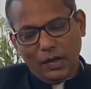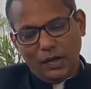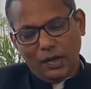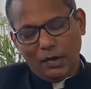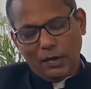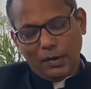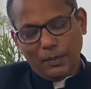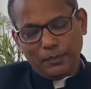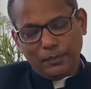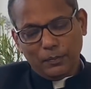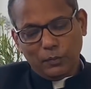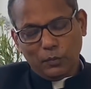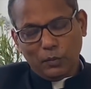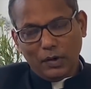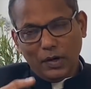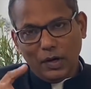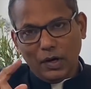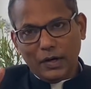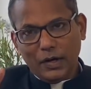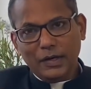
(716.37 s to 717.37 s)

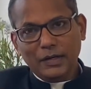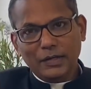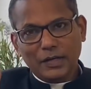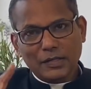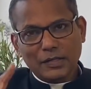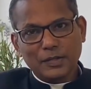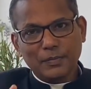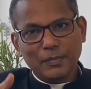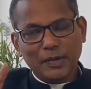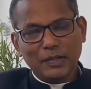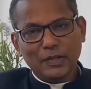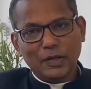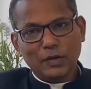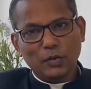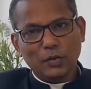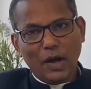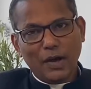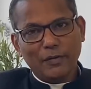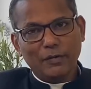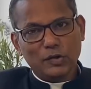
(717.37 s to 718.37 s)
Earning doesn't mean that
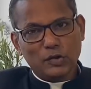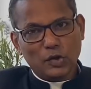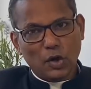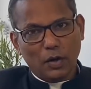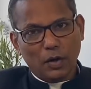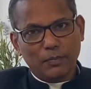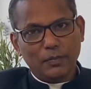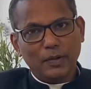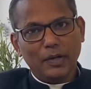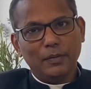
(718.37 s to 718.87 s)
you have a job.